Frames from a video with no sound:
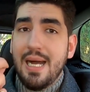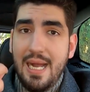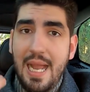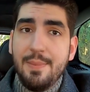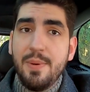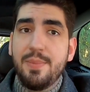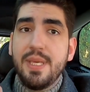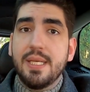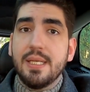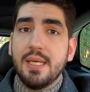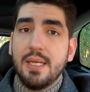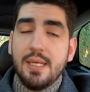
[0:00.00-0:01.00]
I'm a
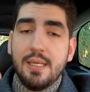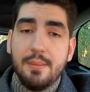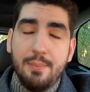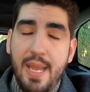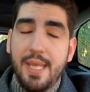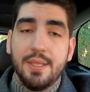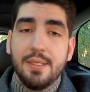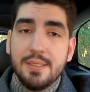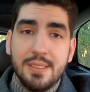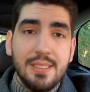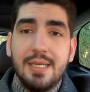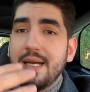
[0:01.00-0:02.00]
big man.
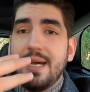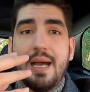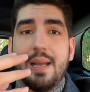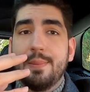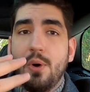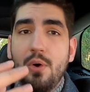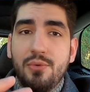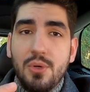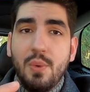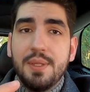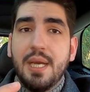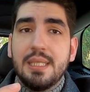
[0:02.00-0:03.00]
I'm over
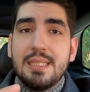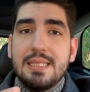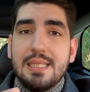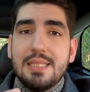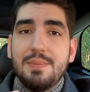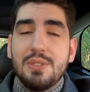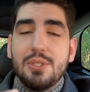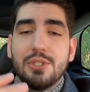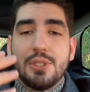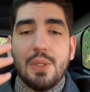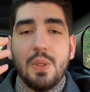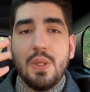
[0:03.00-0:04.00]
190 centimeters
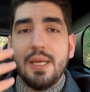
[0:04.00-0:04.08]
tall